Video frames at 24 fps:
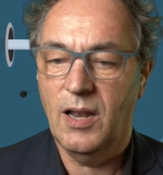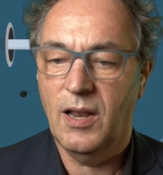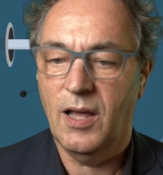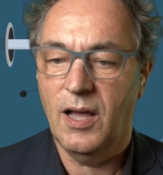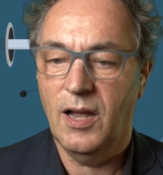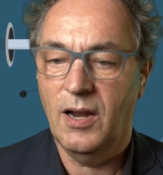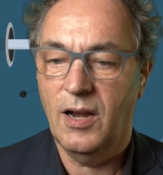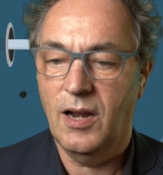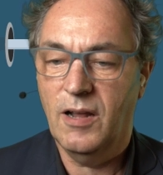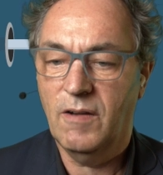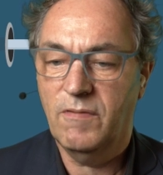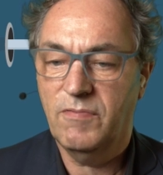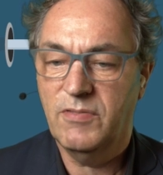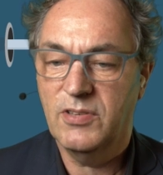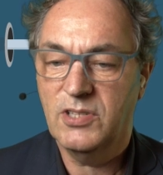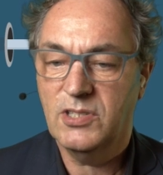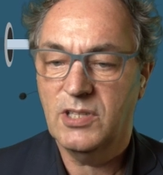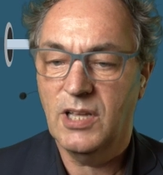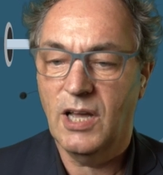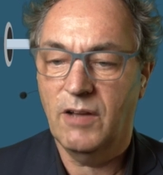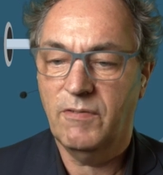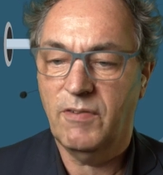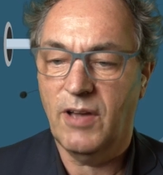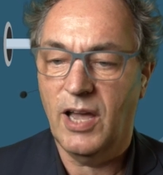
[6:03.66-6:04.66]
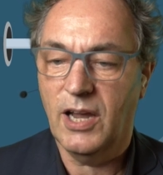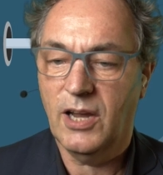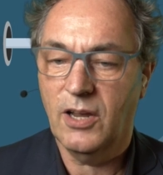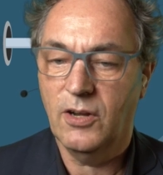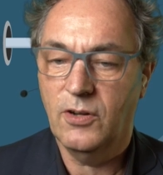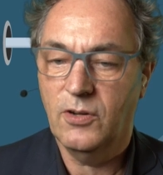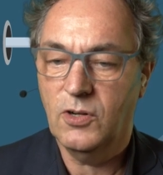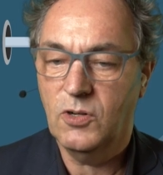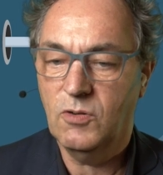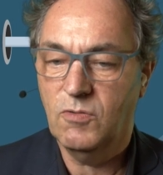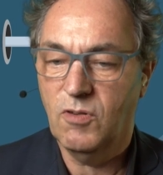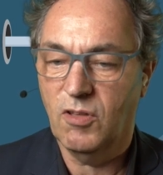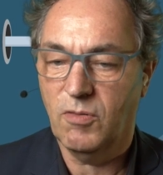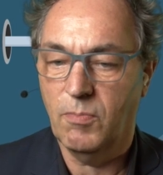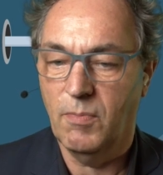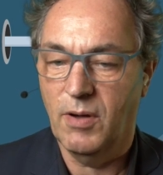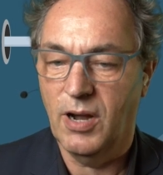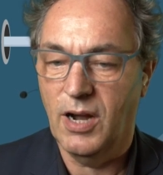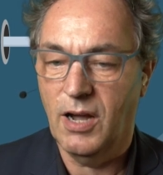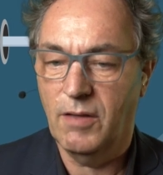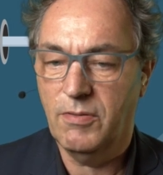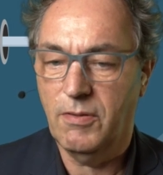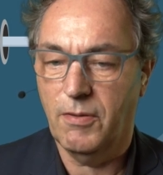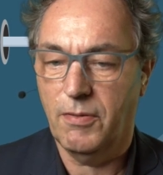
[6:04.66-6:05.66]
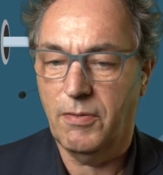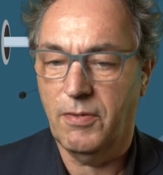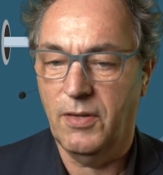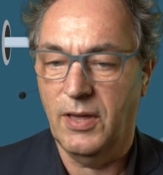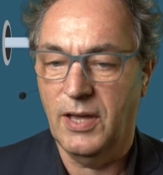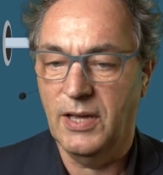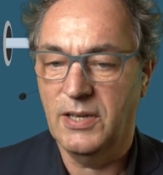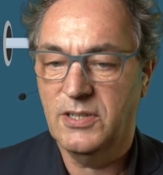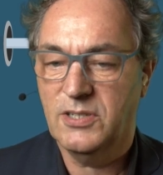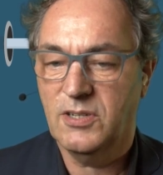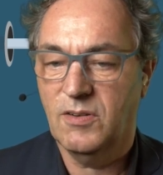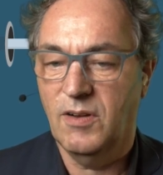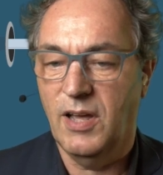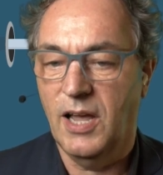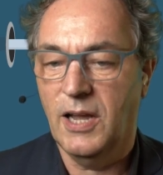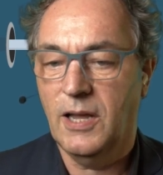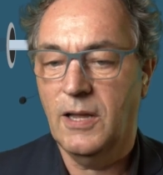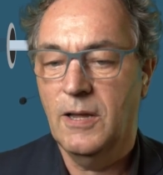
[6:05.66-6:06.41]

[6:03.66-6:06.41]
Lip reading: I love the stuff I can do with my other things, like,